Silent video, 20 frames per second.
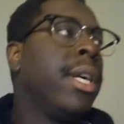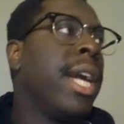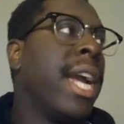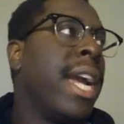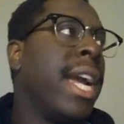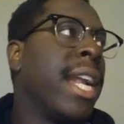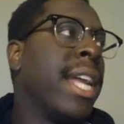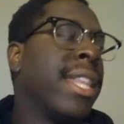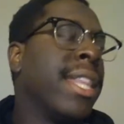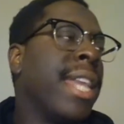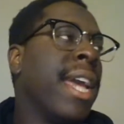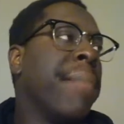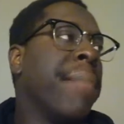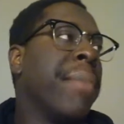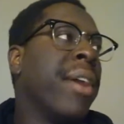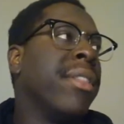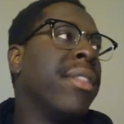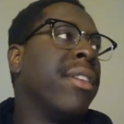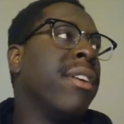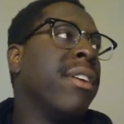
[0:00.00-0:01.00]
And I think
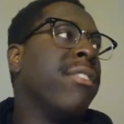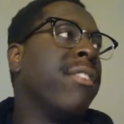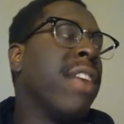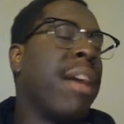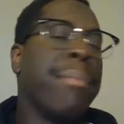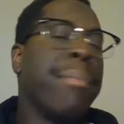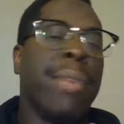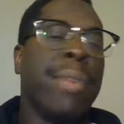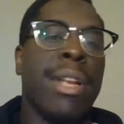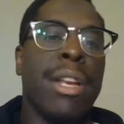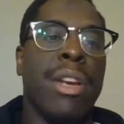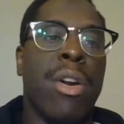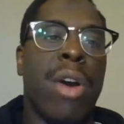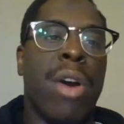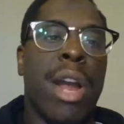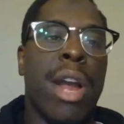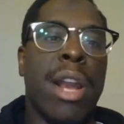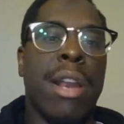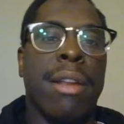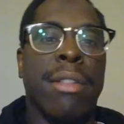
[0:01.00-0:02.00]
about this, and
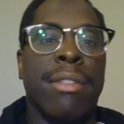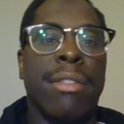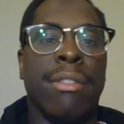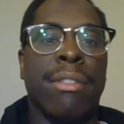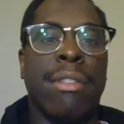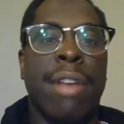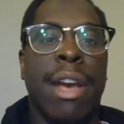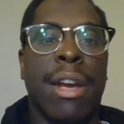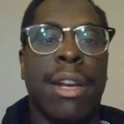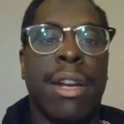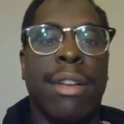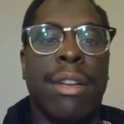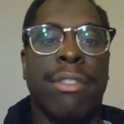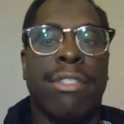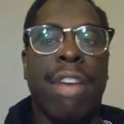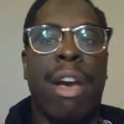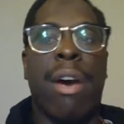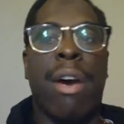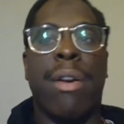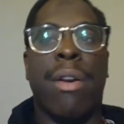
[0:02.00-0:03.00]
and this is not going to
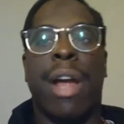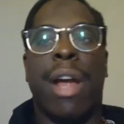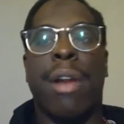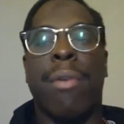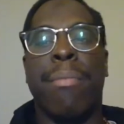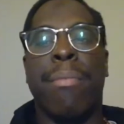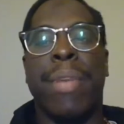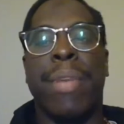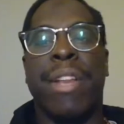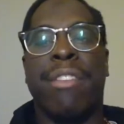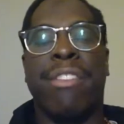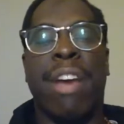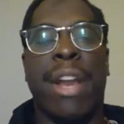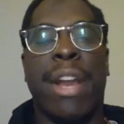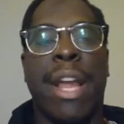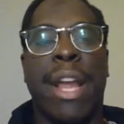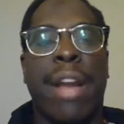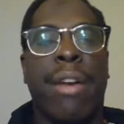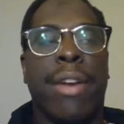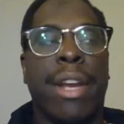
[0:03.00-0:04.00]
sound, I don't mean to sound
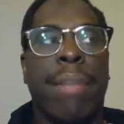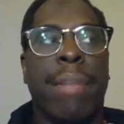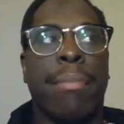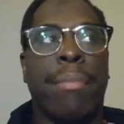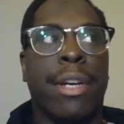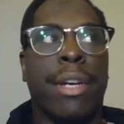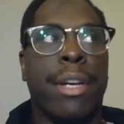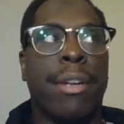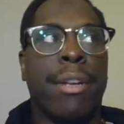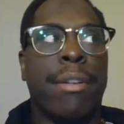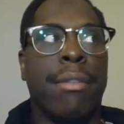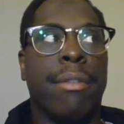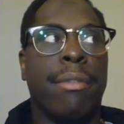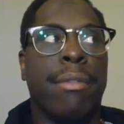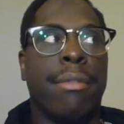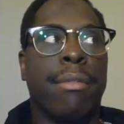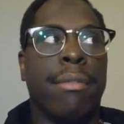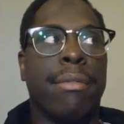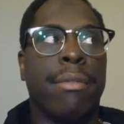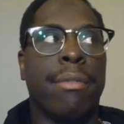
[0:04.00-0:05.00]
arrogant, but
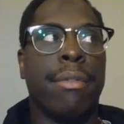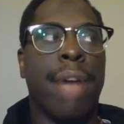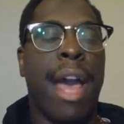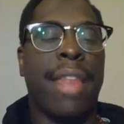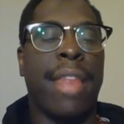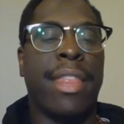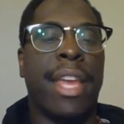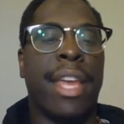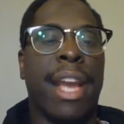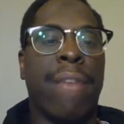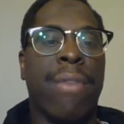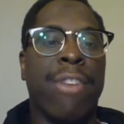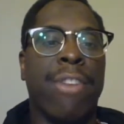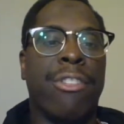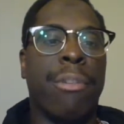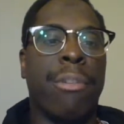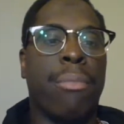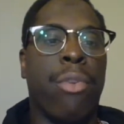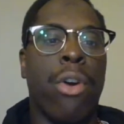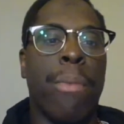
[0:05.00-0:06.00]
I think I've reached
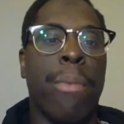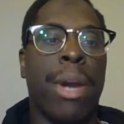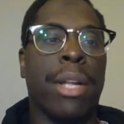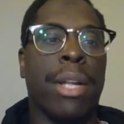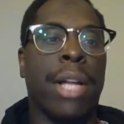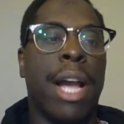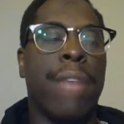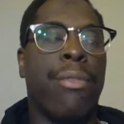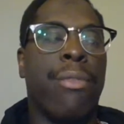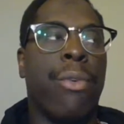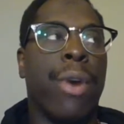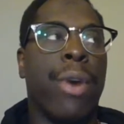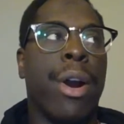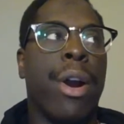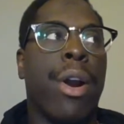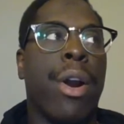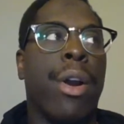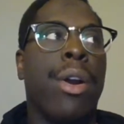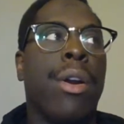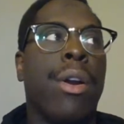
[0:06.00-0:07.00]
a point in my life
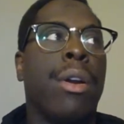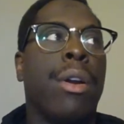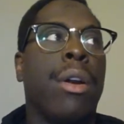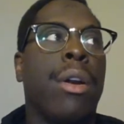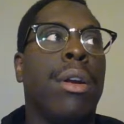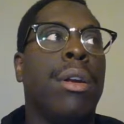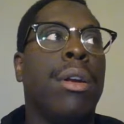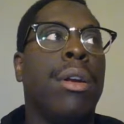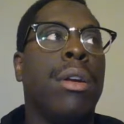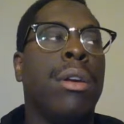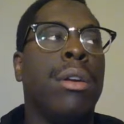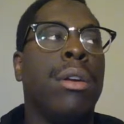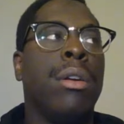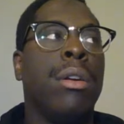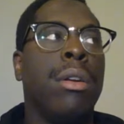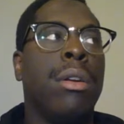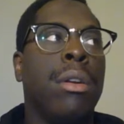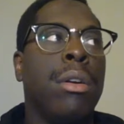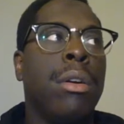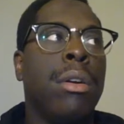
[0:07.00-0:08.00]
where
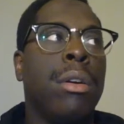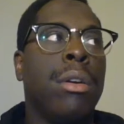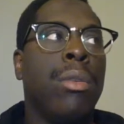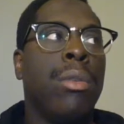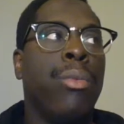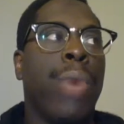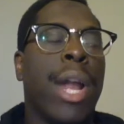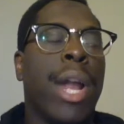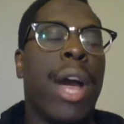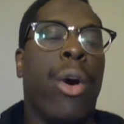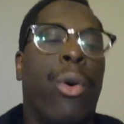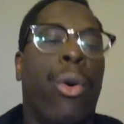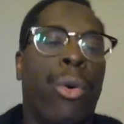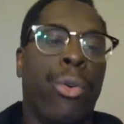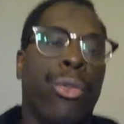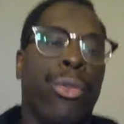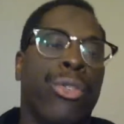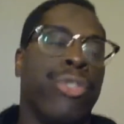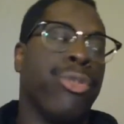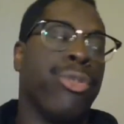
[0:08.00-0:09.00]
what I
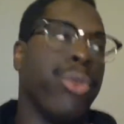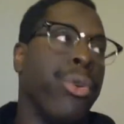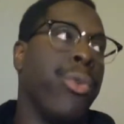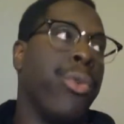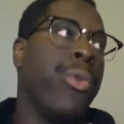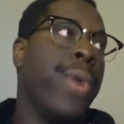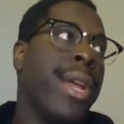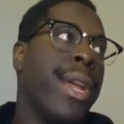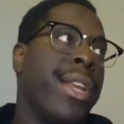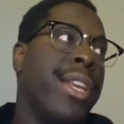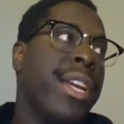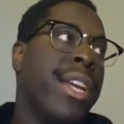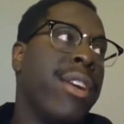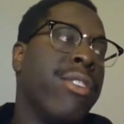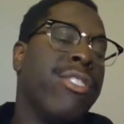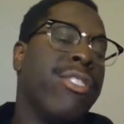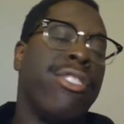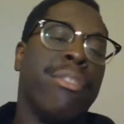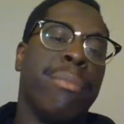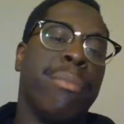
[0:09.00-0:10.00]
hold true and
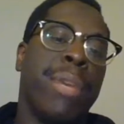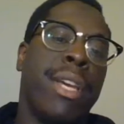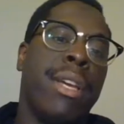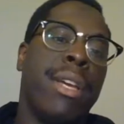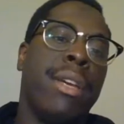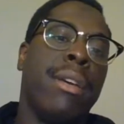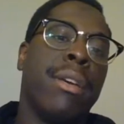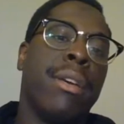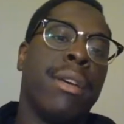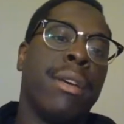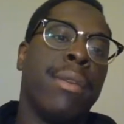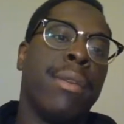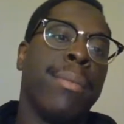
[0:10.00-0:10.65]
dear to me